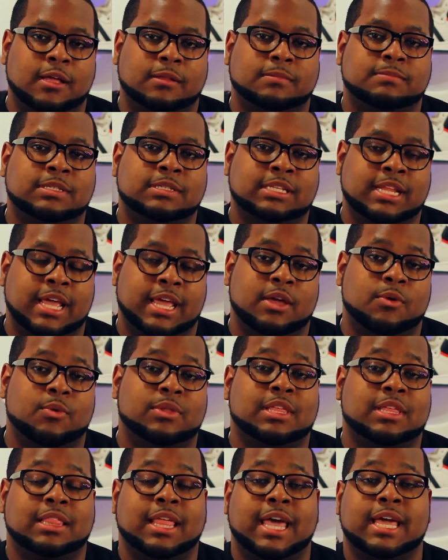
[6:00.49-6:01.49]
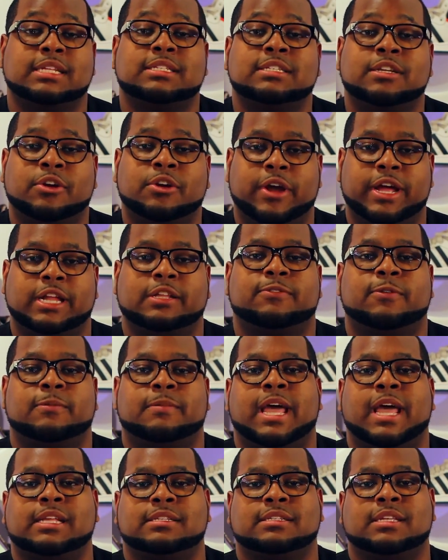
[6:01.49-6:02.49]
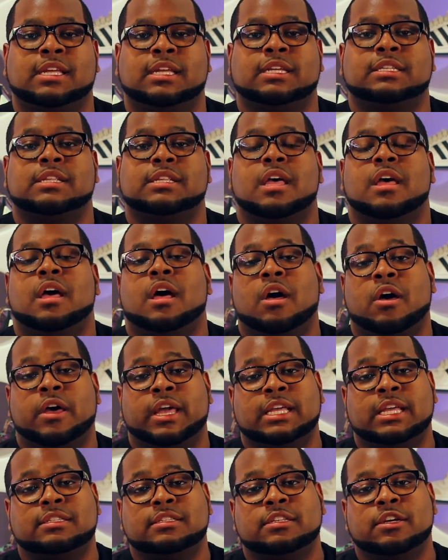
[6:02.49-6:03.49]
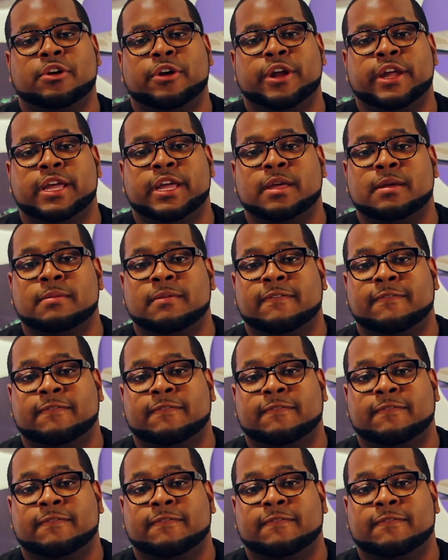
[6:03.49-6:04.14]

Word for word: up to date with the latest and greatest from Nice Kicks on Instagram,